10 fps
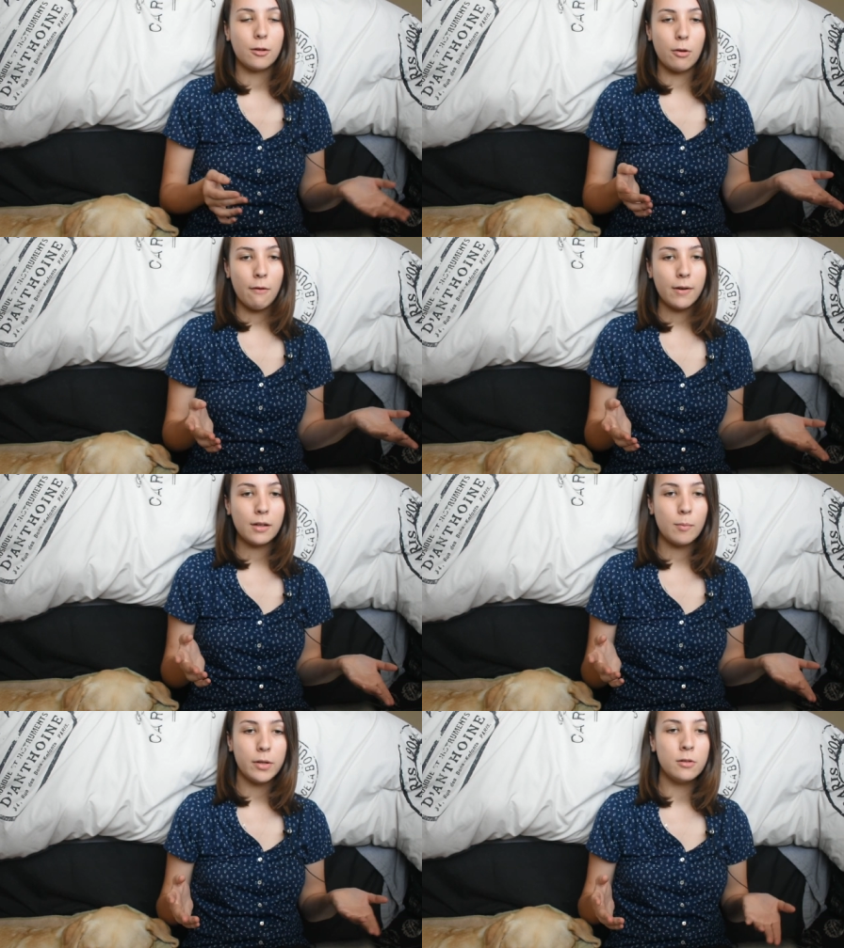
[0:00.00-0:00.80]

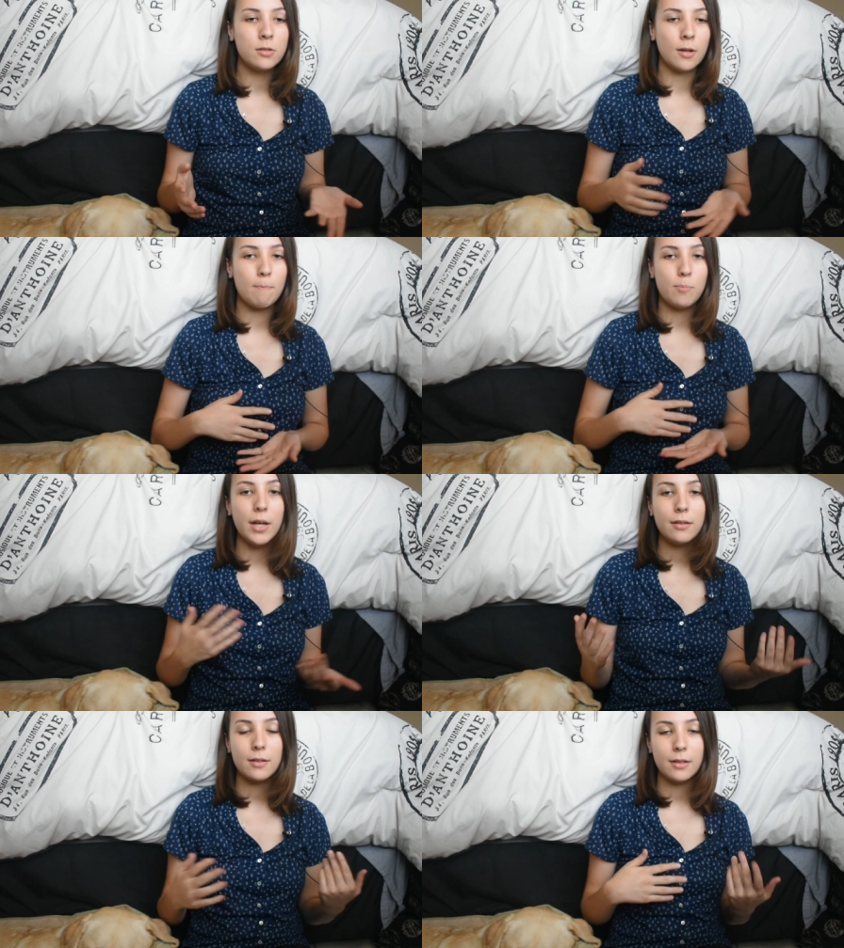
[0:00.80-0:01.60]
Graphite can be used in
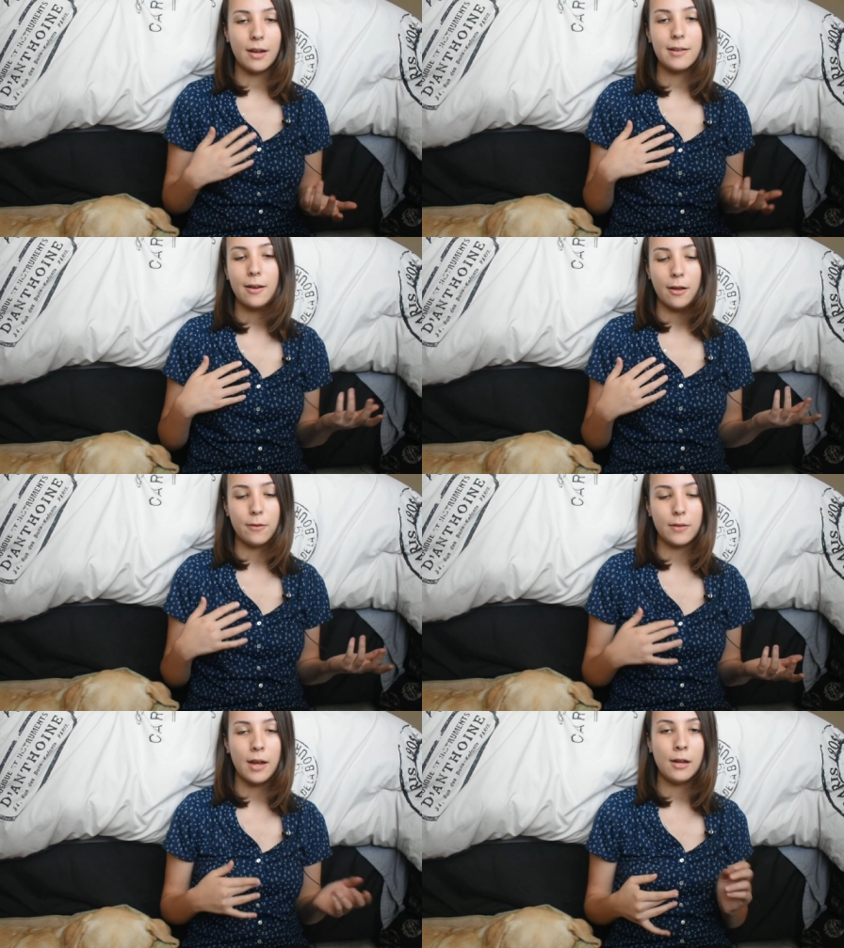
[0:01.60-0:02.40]
basically any kind
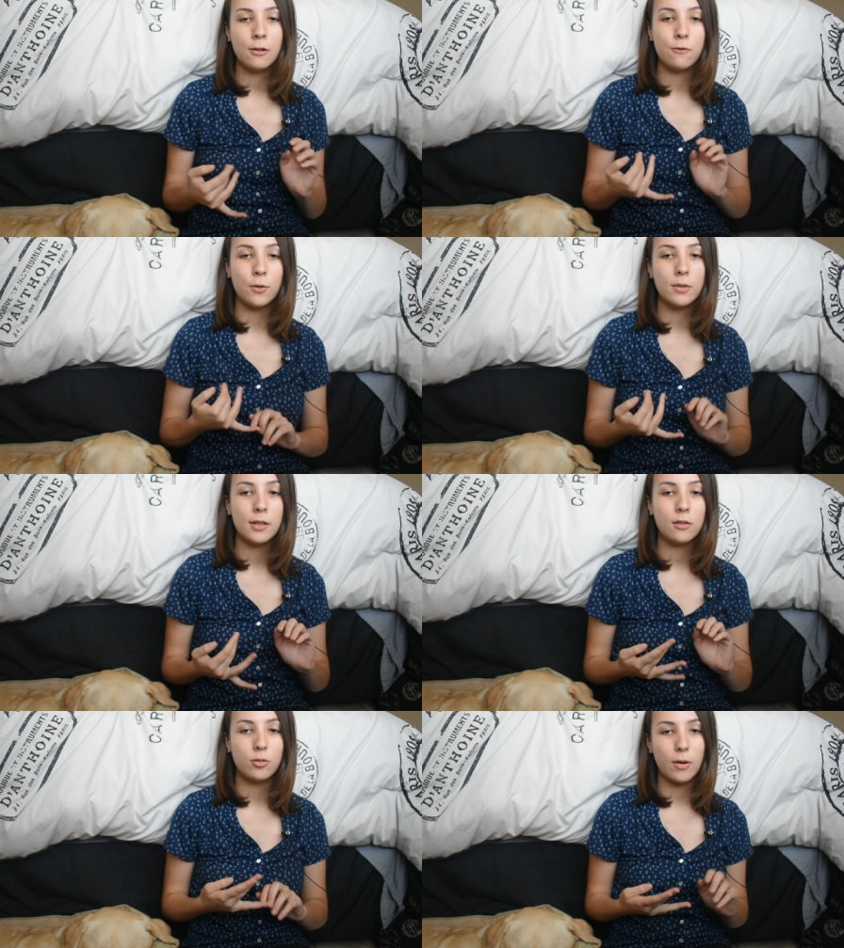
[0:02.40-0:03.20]
of cane,
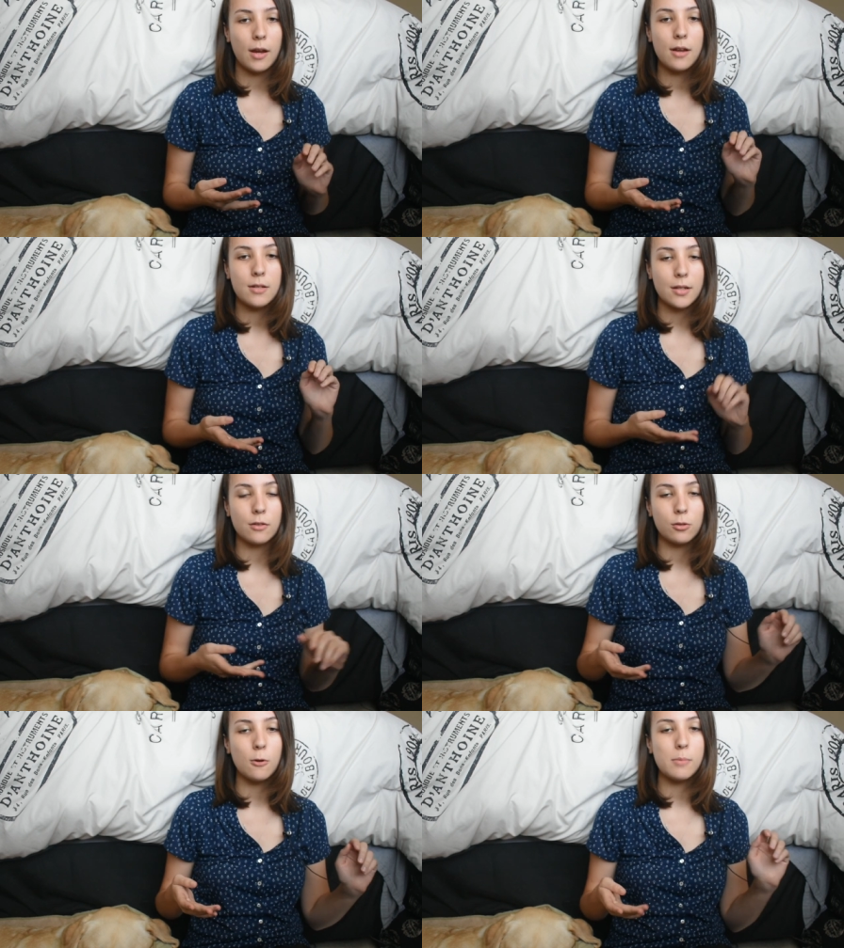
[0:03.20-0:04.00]
folding, straight,
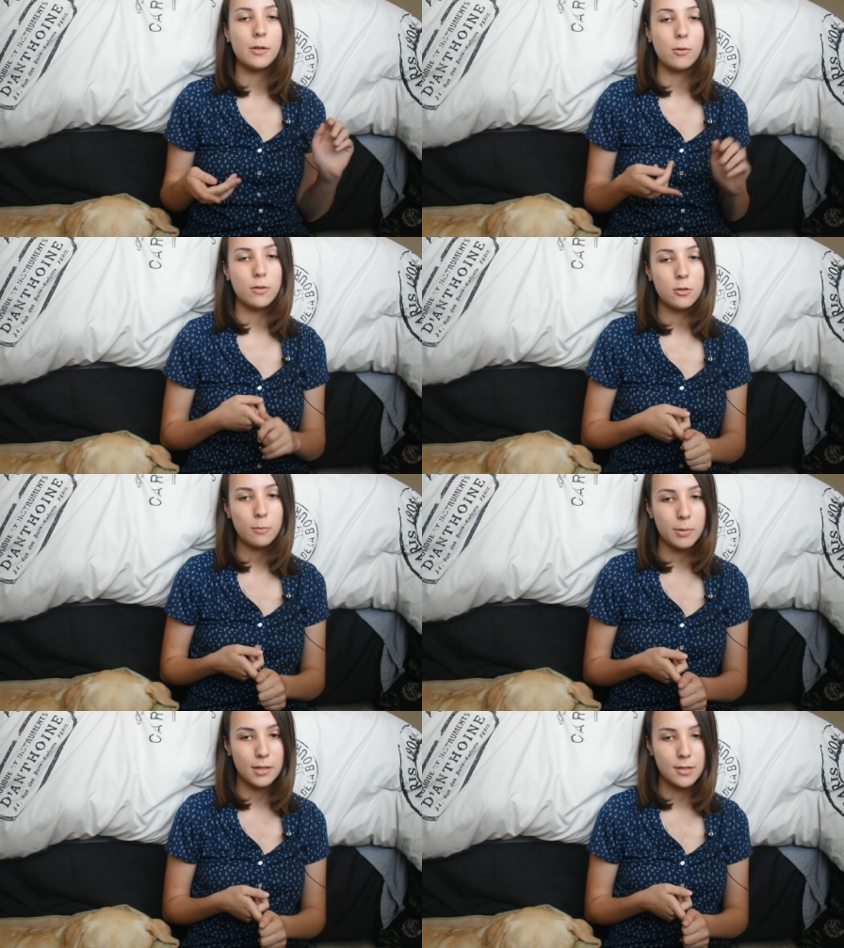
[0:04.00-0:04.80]
telescoping, or
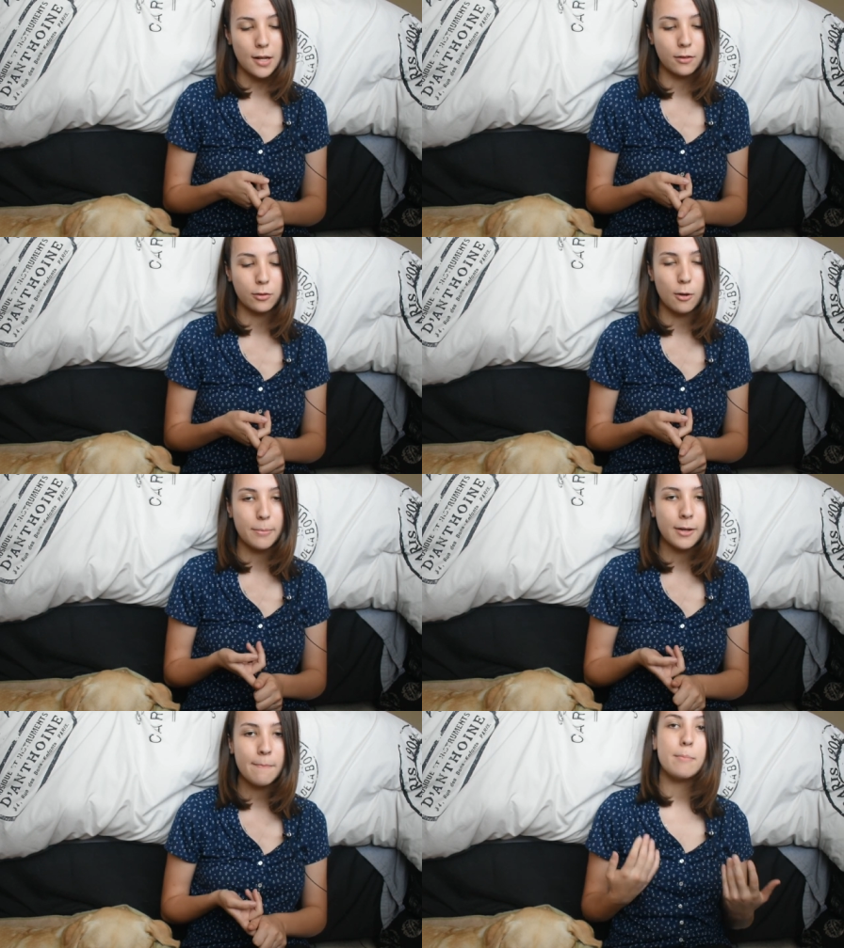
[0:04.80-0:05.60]
two-piece
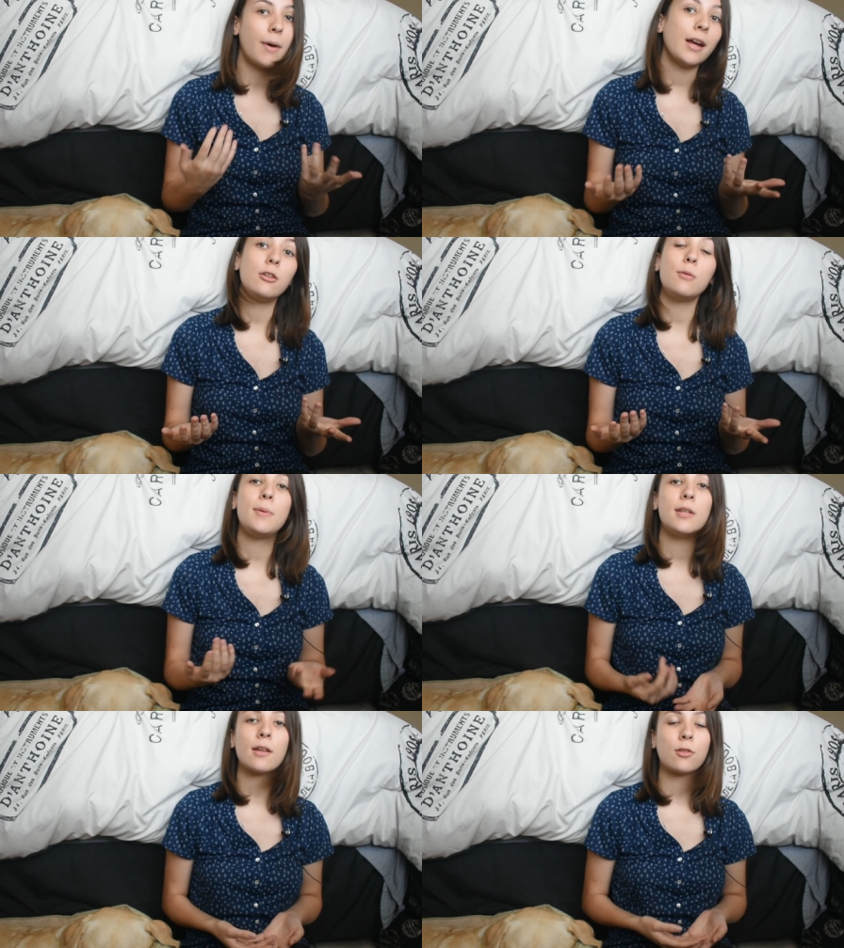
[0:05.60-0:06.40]
telescoping. My
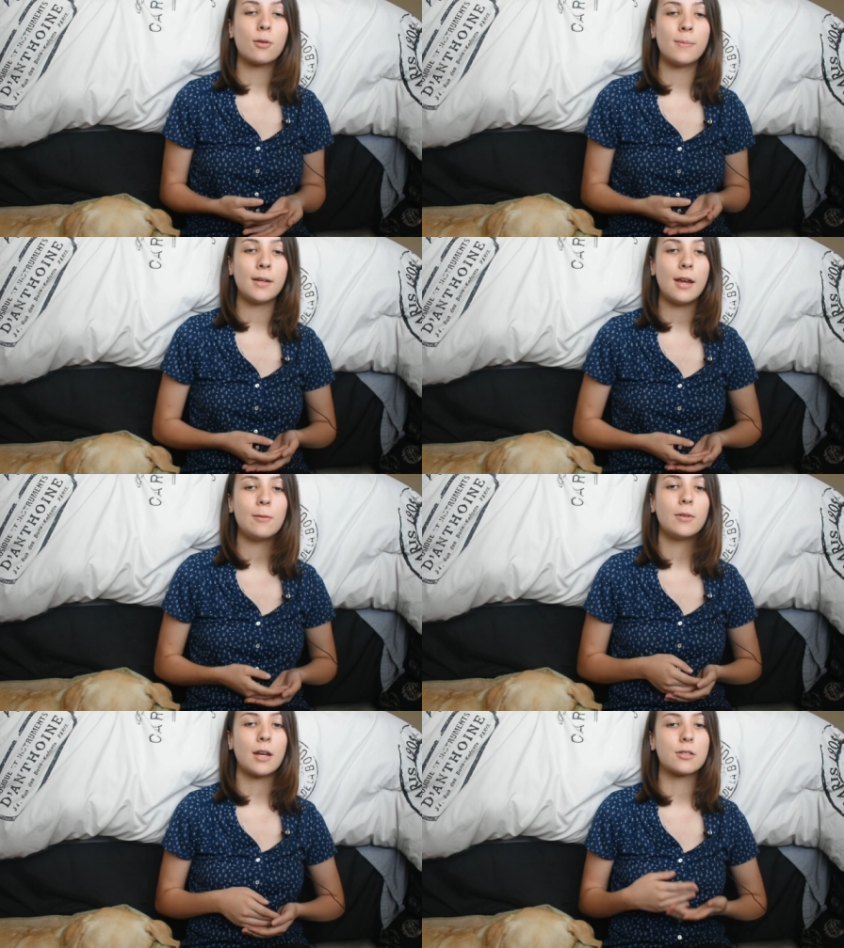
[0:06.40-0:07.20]
two-piece telescoping
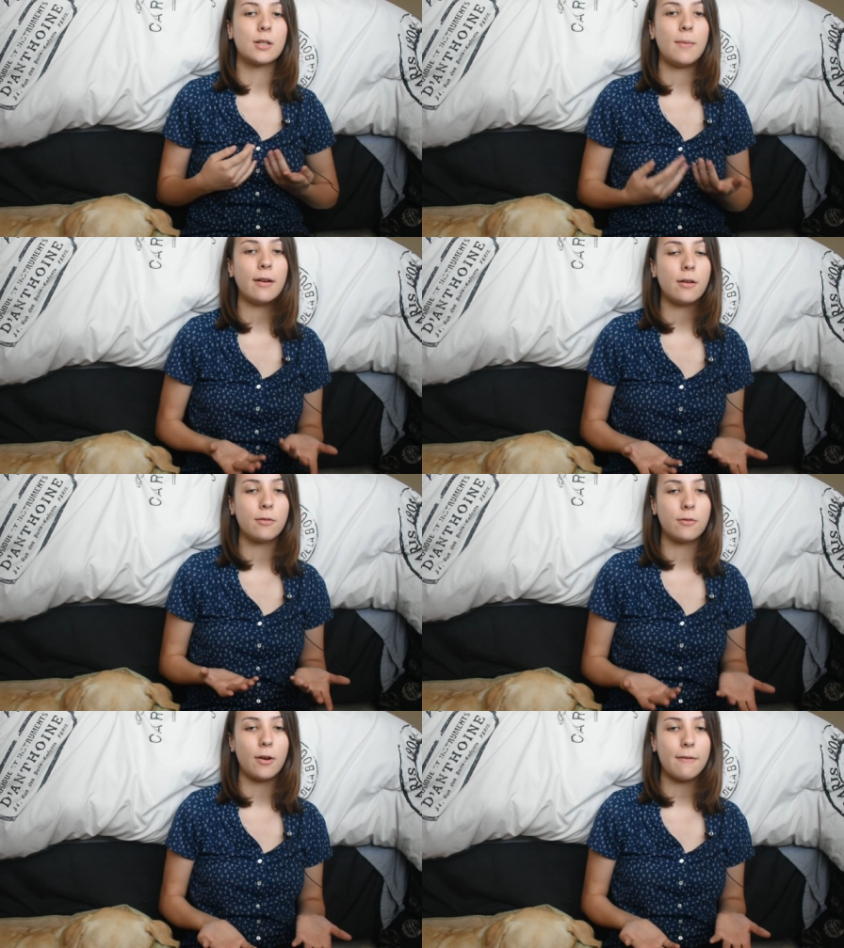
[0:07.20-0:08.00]
cane was actually made out
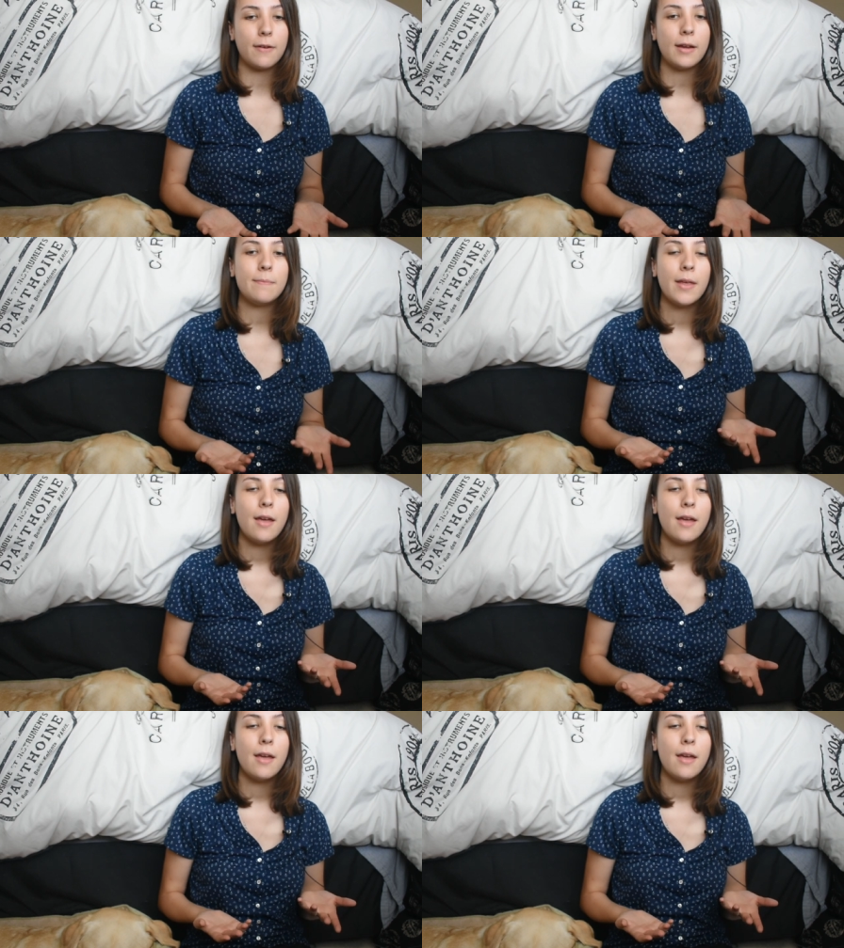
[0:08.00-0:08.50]
of graphite,